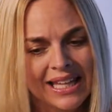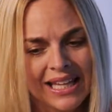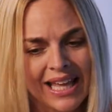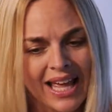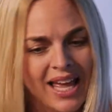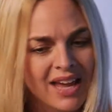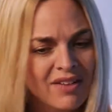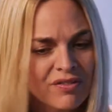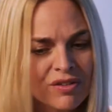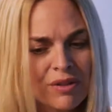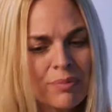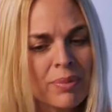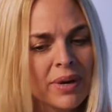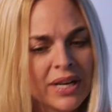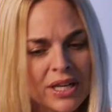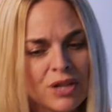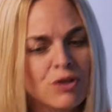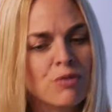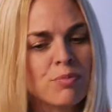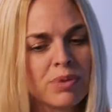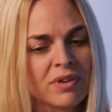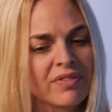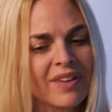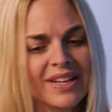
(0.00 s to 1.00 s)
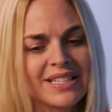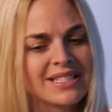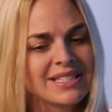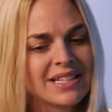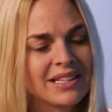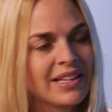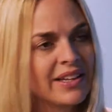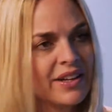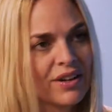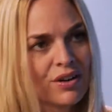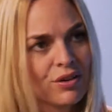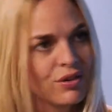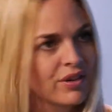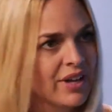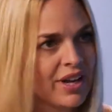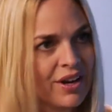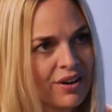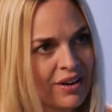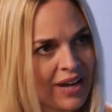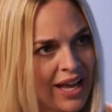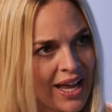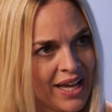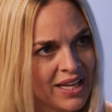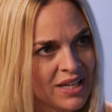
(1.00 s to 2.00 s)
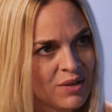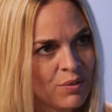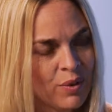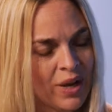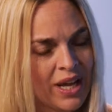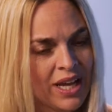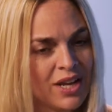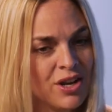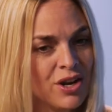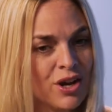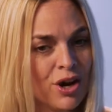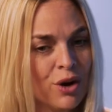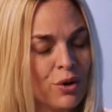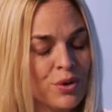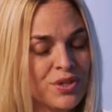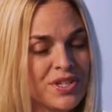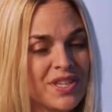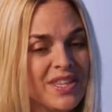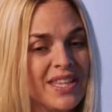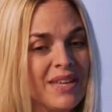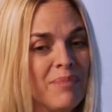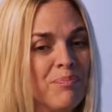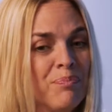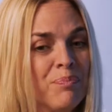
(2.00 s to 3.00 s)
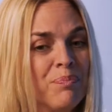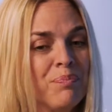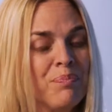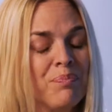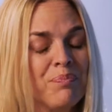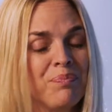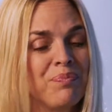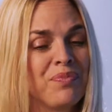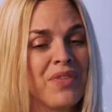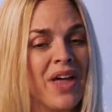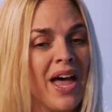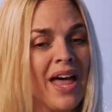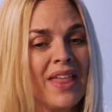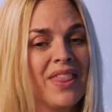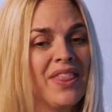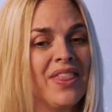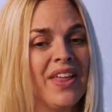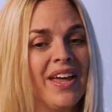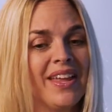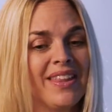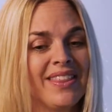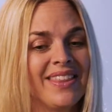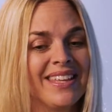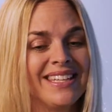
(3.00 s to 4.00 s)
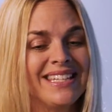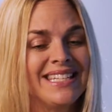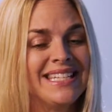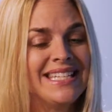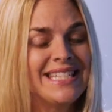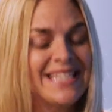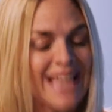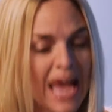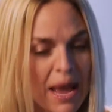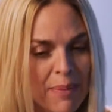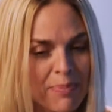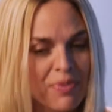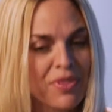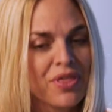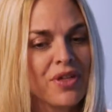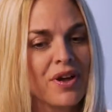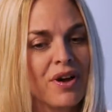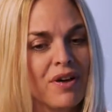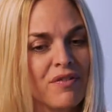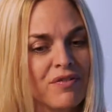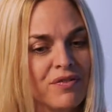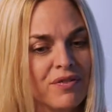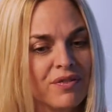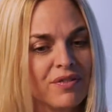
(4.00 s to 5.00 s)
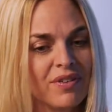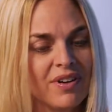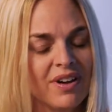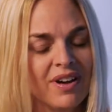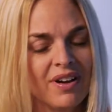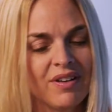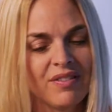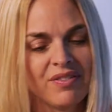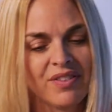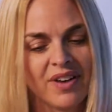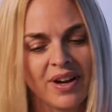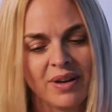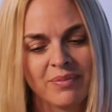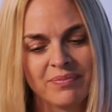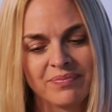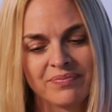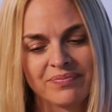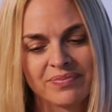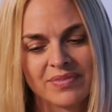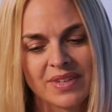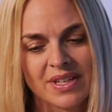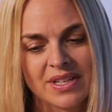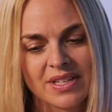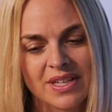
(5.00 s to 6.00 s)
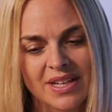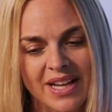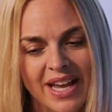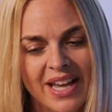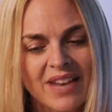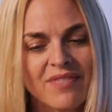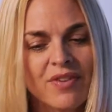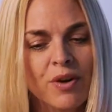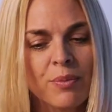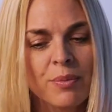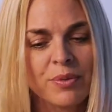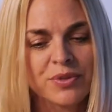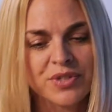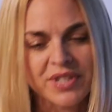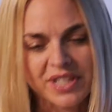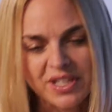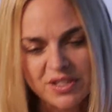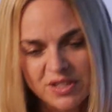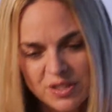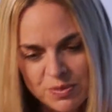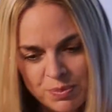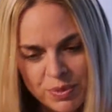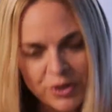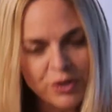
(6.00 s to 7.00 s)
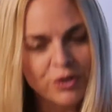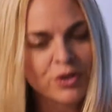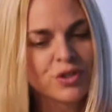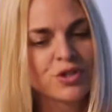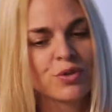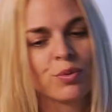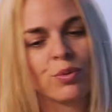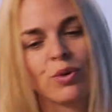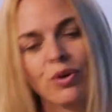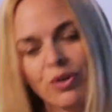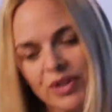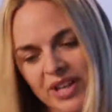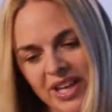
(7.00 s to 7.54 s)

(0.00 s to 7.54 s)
Everybody who provides clinical care in any way knows that the depth of kind of almost like spiritual